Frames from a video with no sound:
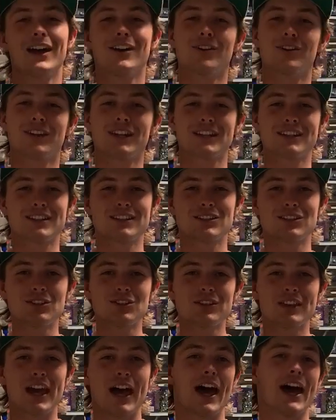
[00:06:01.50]
don't get to
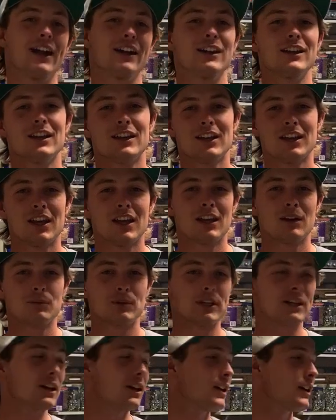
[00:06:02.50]
do that
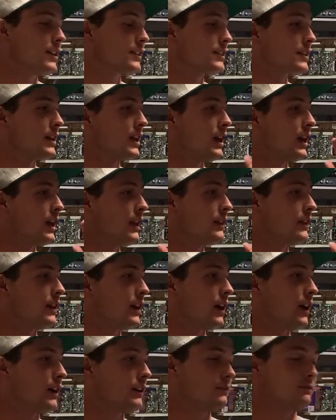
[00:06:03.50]
because
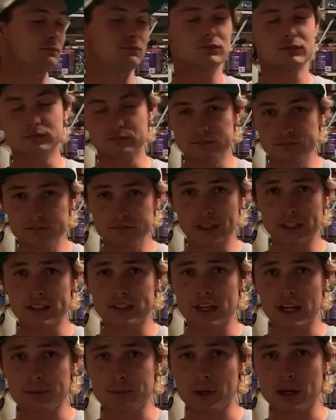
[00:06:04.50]
the
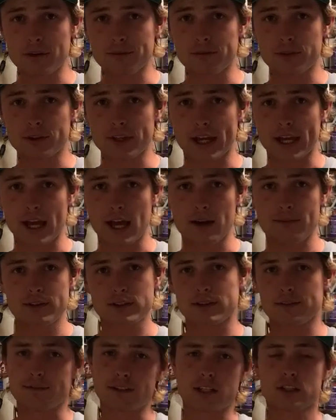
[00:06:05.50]
intake manifold I have
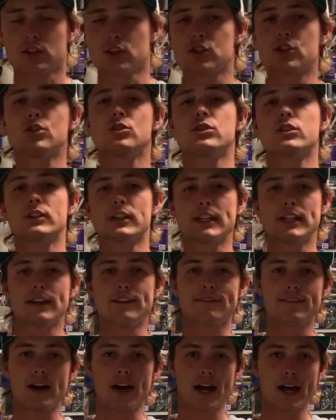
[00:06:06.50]
is a Victor Jr.
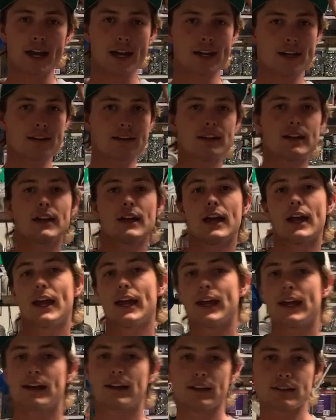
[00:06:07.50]
EFI,
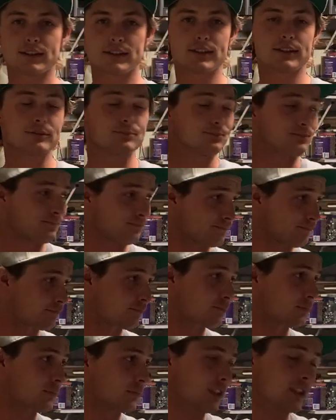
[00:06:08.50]
and
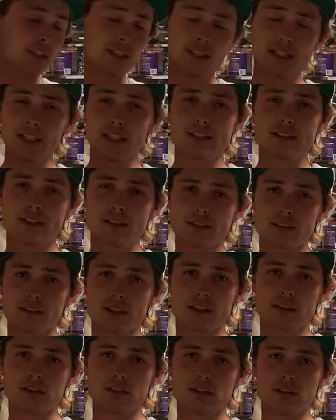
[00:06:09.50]
it doesn't
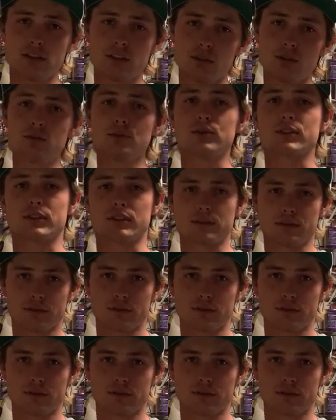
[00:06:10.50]
let you use